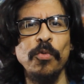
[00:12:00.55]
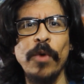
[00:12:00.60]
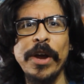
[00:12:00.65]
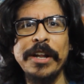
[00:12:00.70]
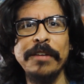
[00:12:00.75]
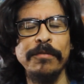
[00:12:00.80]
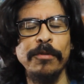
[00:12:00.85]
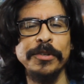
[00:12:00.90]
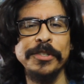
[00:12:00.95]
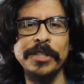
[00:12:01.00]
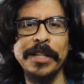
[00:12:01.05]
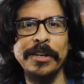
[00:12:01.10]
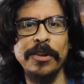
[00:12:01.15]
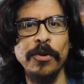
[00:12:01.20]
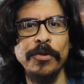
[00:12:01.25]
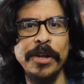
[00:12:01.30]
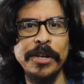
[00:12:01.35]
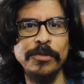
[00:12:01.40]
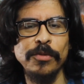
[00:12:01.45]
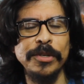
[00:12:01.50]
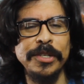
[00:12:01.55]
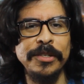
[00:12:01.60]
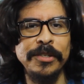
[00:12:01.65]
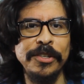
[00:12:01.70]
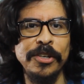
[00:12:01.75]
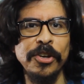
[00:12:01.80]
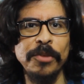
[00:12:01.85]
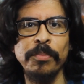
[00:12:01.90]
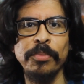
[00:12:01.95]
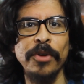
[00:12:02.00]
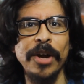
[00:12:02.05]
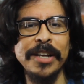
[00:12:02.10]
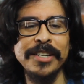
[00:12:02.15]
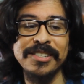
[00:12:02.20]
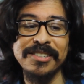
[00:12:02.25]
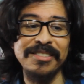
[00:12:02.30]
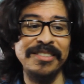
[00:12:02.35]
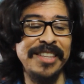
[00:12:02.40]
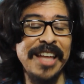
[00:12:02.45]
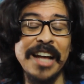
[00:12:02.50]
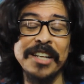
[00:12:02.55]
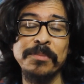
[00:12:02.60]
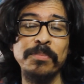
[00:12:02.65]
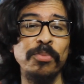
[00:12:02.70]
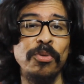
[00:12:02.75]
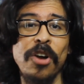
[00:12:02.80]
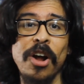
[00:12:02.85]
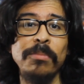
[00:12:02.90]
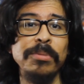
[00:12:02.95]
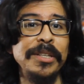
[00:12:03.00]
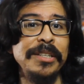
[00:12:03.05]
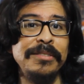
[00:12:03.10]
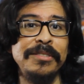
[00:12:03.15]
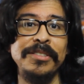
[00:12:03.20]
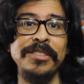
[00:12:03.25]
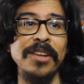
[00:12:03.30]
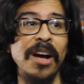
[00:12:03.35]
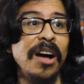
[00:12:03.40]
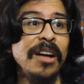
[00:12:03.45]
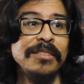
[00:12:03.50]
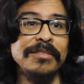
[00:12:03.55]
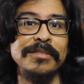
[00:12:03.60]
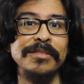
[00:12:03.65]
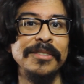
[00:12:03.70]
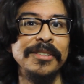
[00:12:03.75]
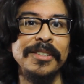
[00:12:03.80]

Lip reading: waiting for it to go down to a good price, that's probably done.